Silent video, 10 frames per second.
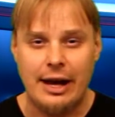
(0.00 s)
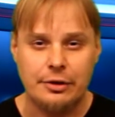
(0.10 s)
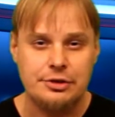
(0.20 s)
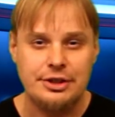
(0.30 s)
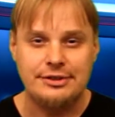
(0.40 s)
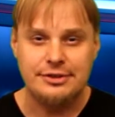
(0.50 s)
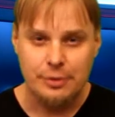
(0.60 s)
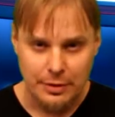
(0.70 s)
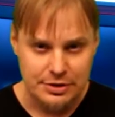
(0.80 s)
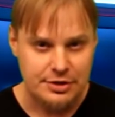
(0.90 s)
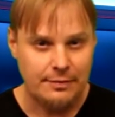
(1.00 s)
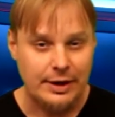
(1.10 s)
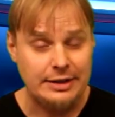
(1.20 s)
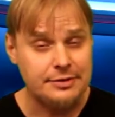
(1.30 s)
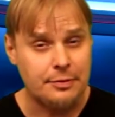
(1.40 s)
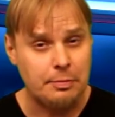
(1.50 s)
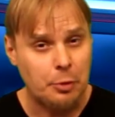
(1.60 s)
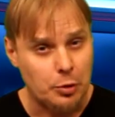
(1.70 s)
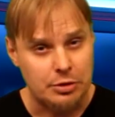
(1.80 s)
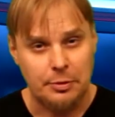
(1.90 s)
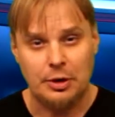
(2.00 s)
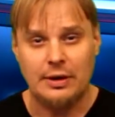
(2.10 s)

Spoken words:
energy storage device for portable